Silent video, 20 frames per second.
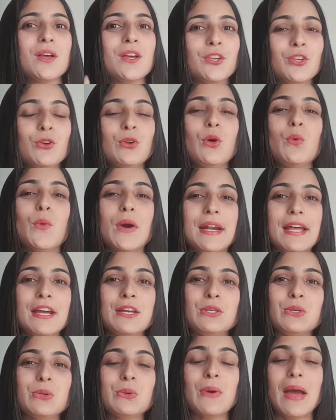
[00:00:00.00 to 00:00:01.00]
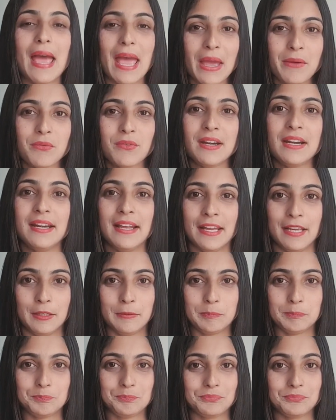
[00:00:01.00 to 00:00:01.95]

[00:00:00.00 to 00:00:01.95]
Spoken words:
You know what I do every day?